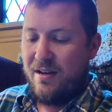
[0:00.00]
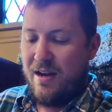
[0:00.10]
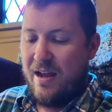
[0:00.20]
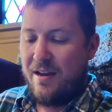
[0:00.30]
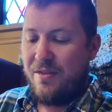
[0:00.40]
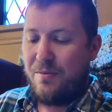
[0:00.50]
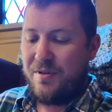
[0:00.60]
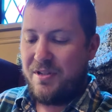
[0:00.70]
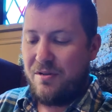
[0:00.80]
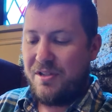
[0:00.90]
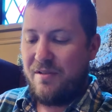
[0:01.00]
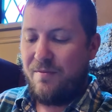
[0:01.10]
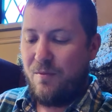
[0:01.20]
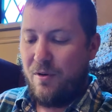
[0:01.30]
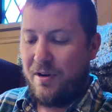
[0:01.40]
not the result
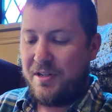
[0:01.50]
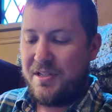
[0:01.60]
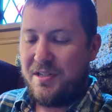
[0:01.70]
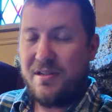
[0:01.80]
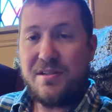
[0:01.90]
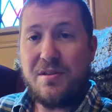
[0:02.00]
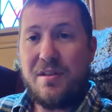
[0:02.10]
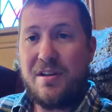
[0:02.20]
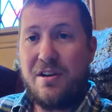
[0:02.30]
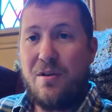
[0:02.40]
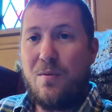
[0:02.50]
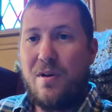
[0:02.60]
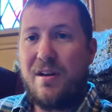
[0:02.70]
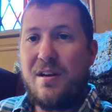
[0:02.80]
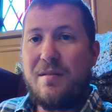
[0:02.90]
of works, so that no
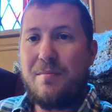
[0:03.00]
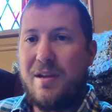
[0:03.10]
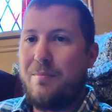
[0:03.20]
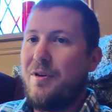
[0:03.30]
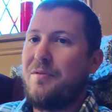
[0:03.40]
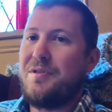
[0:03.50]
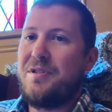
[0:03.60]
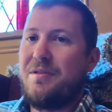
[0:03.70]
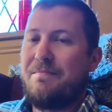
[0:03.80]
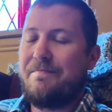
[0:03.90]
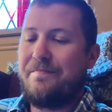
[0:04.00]
one may boast."